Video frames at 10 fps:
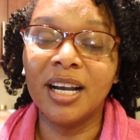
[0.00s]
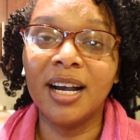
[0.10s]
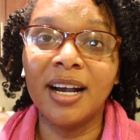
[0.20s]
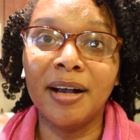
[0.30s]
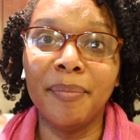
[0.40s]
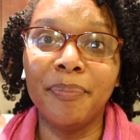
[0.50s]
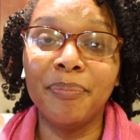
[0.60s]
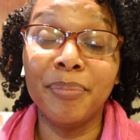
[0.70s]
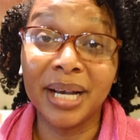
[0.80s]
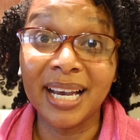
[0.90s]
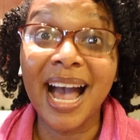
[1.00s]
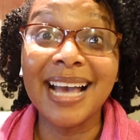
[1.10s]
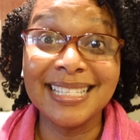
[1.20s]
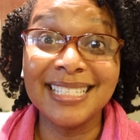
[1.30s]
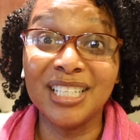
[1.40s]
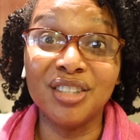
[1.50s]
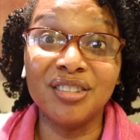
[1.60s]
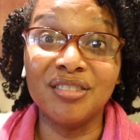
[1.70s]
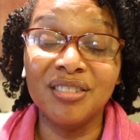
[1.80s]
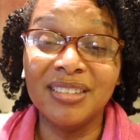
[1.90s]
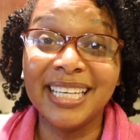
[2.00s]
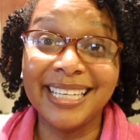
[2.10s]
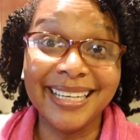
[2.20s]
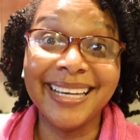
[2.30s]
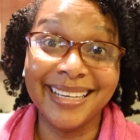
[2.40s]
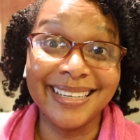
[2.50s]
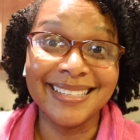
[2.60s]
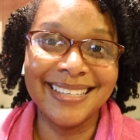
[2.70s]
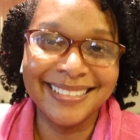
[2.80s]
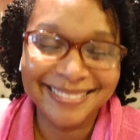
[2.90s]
But I still eat his.